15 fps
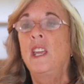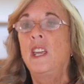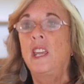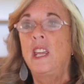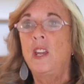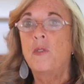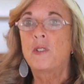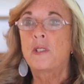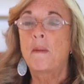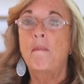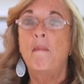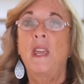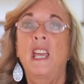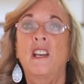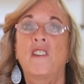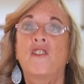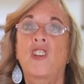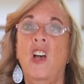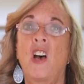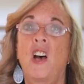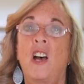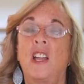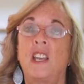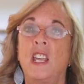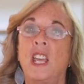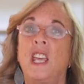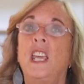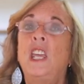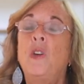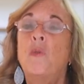He was a man of God.
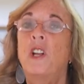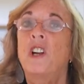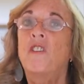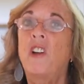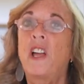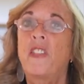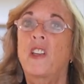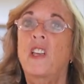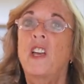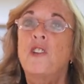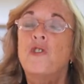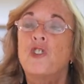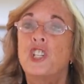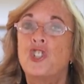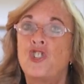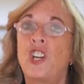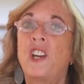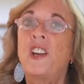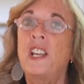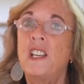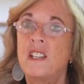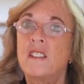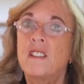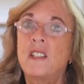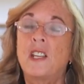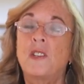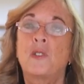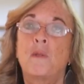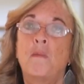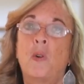He went around the country sharing his
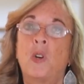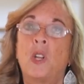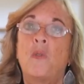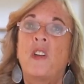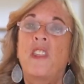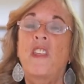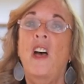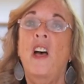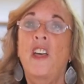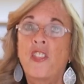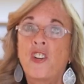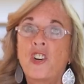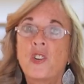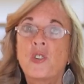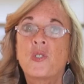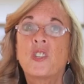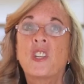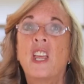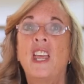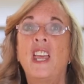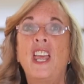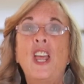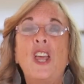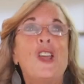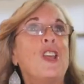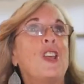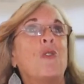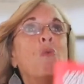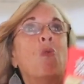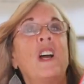testimony with others.
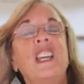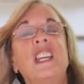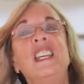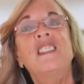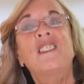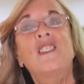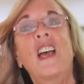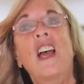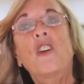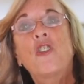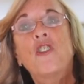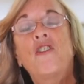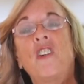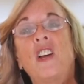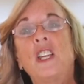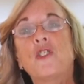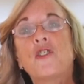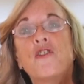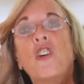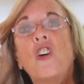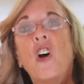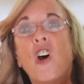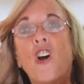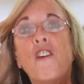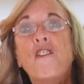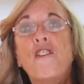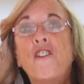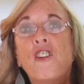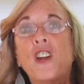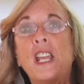What he sacrificed for our
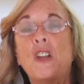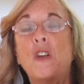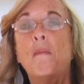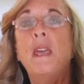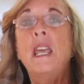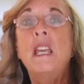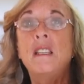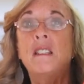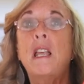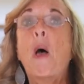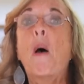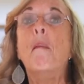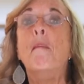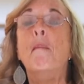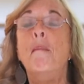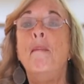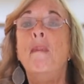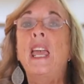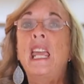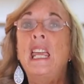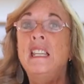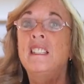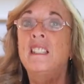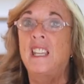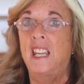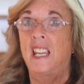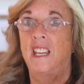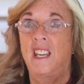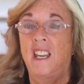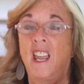freedom is
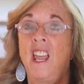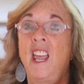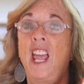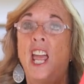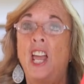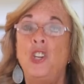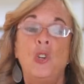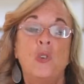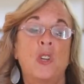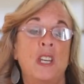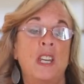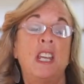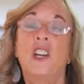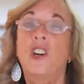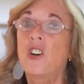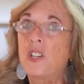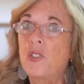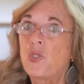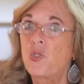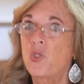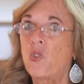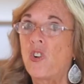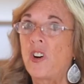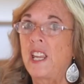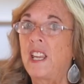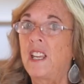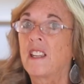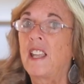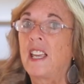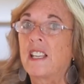amazing. And you can hear his story
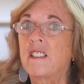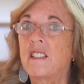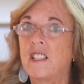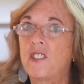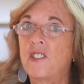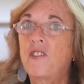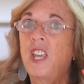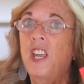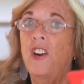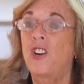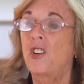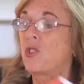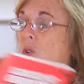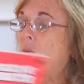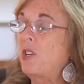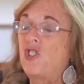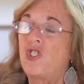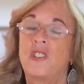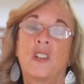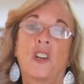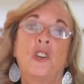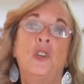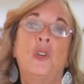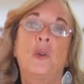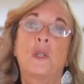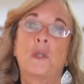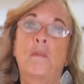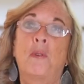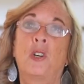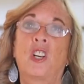in Legacies of Character, which is our
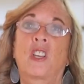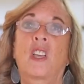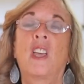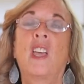newest book.